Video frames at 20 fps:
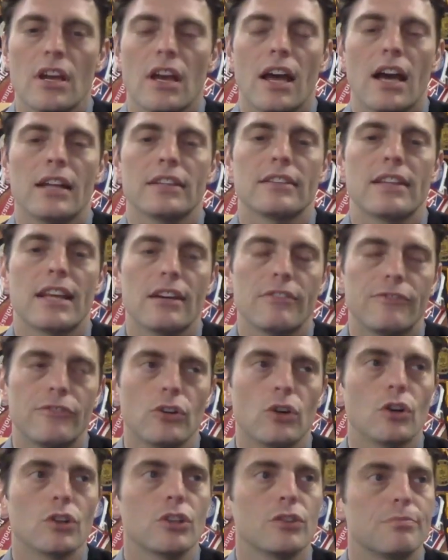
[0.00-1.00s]
and
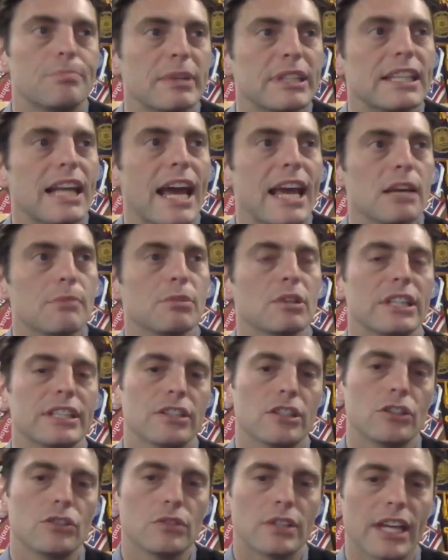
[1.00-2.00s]
therefore you've been able in
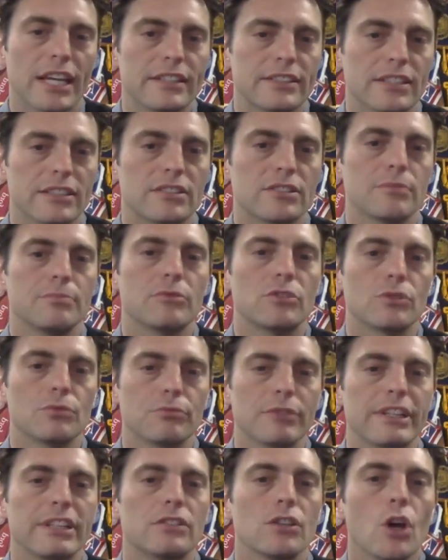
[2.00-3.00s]
the UK system to
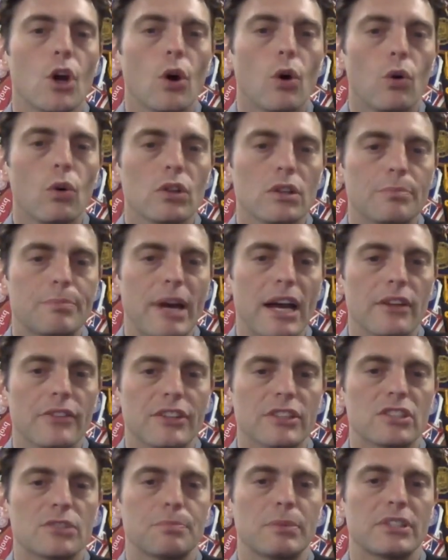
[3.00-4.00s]
read all about the
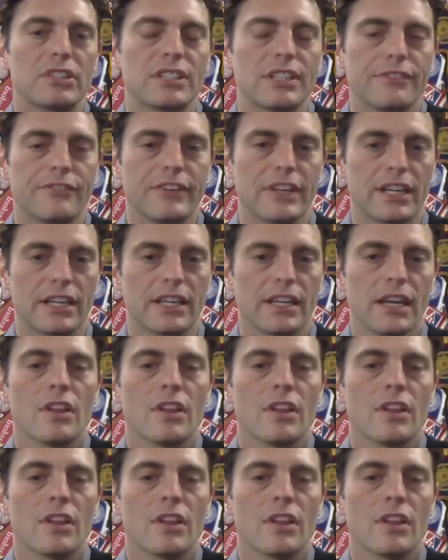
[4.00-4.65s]
specific